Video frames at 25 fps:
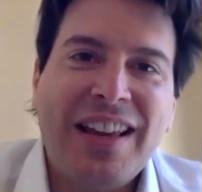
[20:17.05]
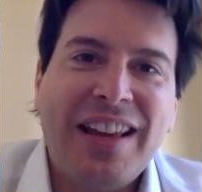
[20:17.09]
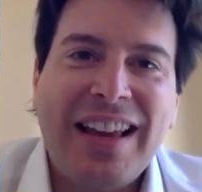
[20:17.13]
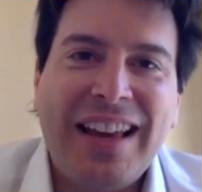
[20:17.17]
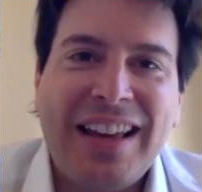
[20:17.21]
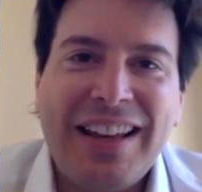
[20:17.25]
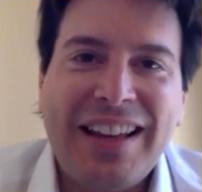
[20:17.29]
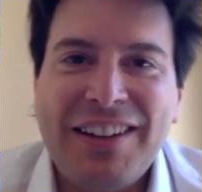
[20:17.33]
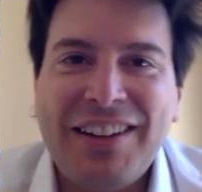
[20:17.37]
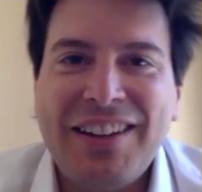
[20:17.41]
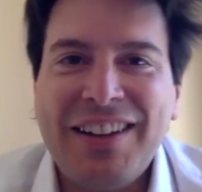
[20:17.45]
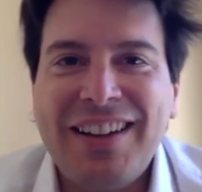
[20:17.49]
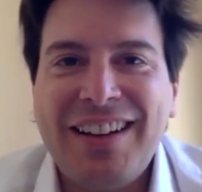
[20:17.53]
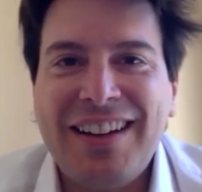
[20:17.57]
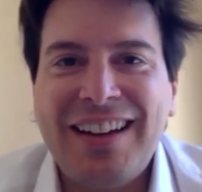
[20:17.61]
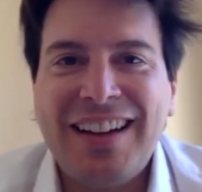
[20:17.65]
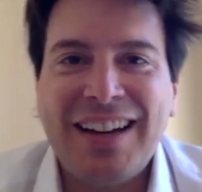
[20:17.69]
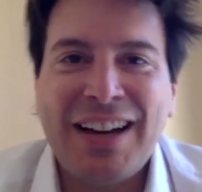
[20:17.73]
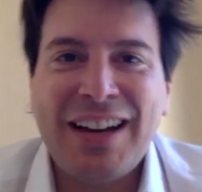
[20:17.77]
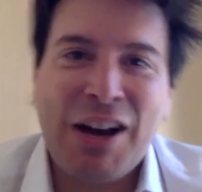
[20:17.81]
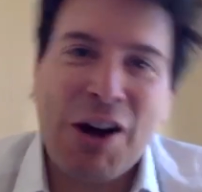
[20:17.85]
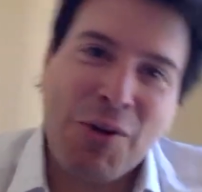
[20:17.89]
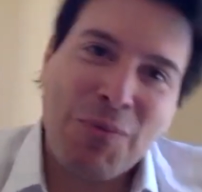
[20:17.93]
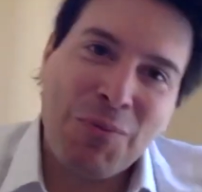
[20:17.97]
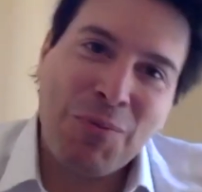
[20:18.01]
and
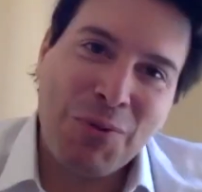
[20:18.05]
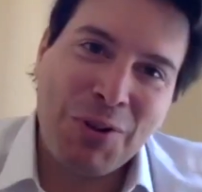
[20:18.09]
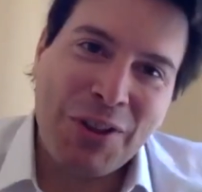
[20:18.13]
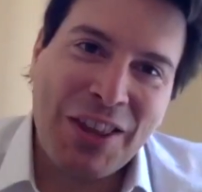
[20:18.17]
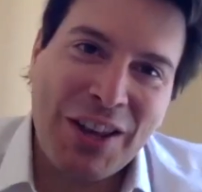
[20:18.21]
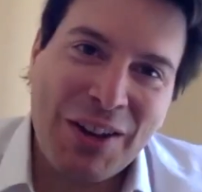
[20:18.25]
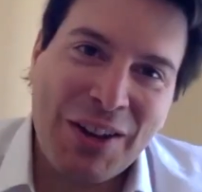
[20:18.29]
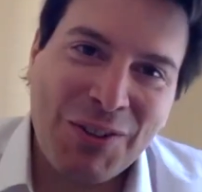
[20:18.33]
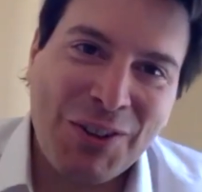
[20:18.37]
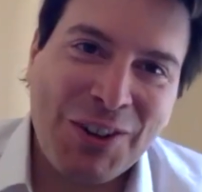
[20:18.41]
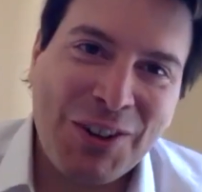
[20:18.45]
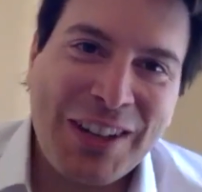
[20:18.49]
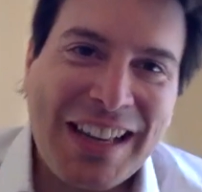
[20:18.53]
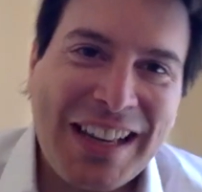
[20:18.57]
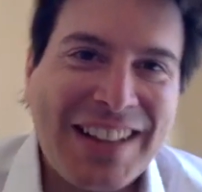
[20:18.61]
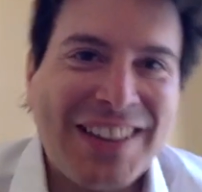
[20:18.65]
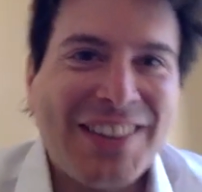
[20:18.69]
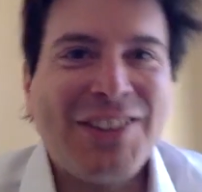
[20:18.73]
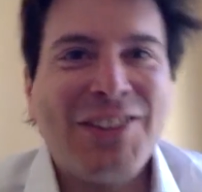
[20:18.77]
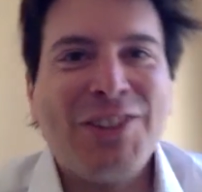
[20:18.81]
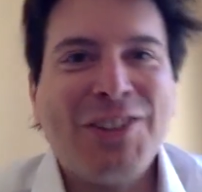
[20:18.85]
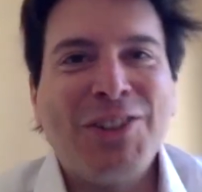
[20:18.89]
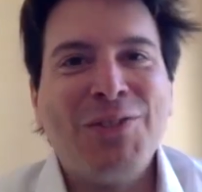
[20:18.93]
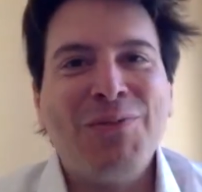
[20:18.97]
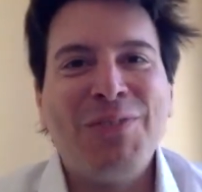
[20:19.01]
I hope that we'll get
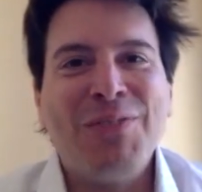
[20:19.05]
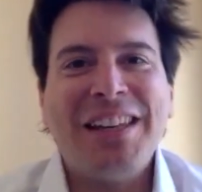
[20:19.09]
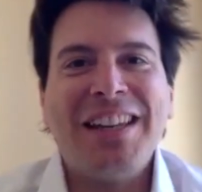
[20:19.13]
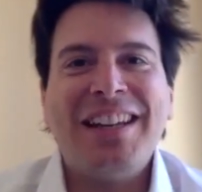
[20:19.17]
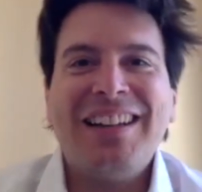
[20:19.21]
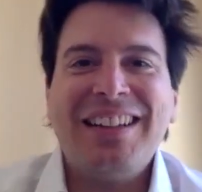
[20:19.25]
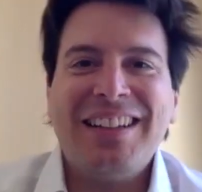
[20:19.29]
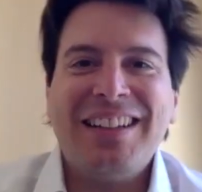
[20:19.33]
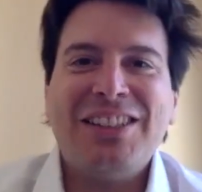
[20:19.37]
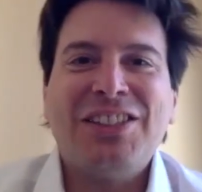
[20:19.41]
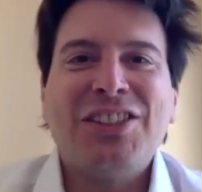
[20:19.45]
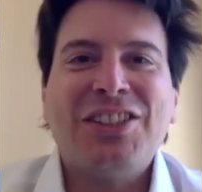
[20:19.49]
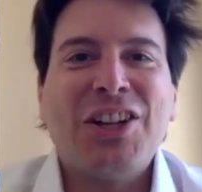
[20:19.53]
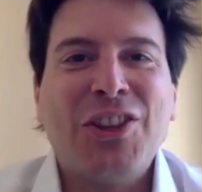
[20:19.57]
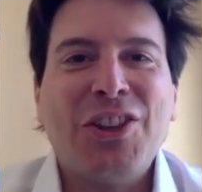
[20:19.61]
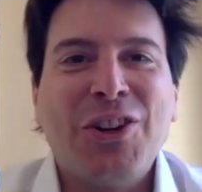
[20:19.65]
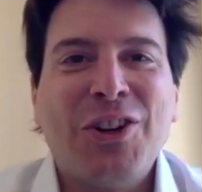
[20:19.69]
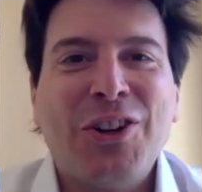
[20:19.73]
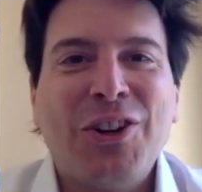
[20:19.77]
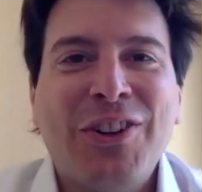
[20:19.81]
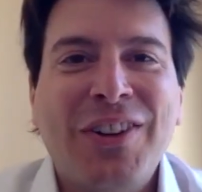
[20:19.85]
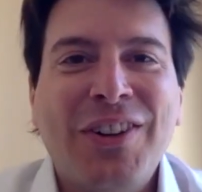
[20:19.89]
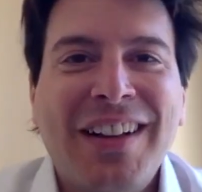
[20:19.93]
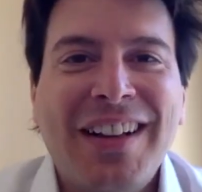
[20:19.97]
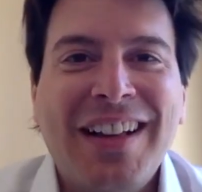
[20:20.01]
to meet each
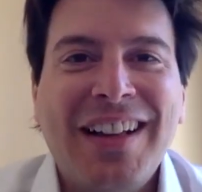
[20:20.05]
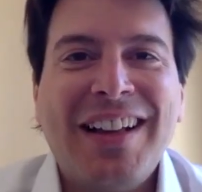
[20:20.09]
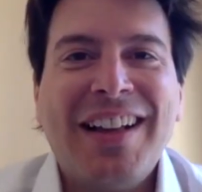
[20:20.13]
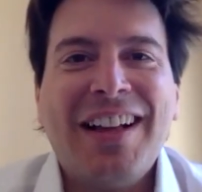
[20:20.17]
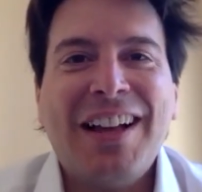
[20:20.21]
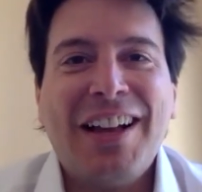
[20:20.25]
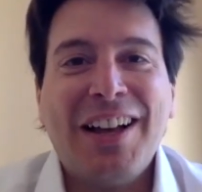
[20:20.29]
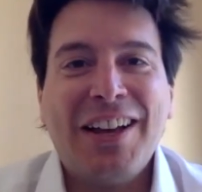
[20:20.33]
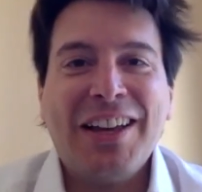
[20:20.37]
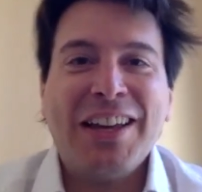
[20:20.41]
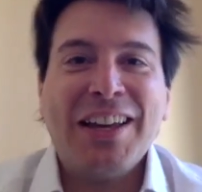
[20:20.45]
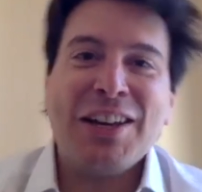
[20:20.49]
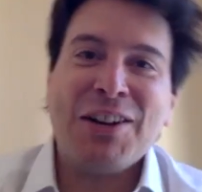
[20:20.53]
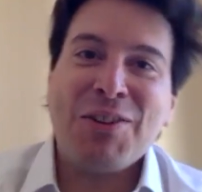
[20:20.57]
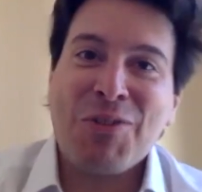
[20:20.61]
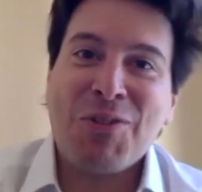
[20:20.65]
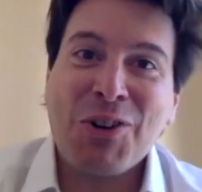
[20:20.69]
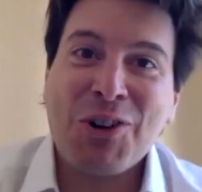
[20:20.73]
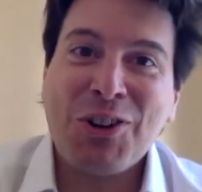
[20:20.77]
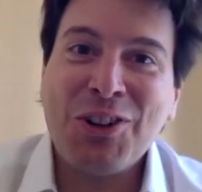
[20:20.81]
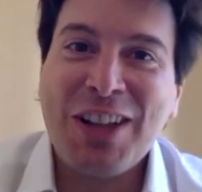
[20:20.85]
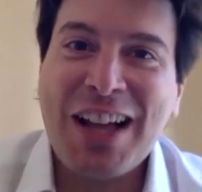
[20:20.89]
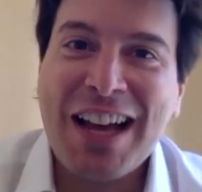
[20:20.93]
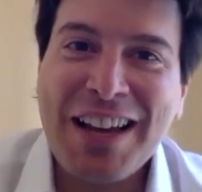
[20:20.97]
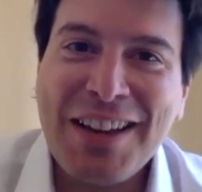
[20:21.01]
other in
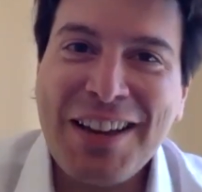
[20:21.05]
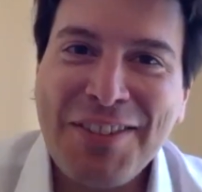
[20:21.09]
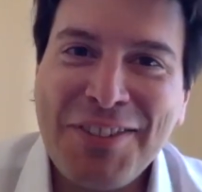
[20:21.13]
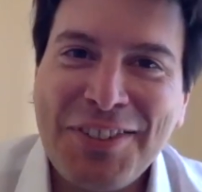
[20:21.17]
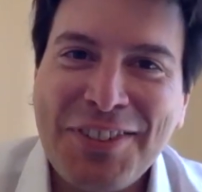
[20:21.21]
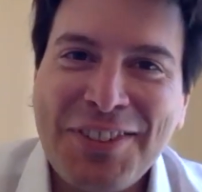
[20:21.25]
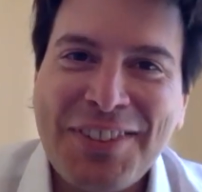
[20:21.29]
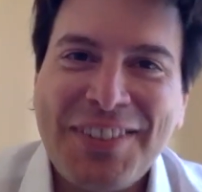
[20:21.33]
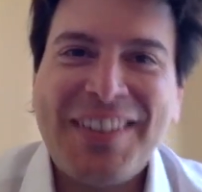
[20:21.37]
real life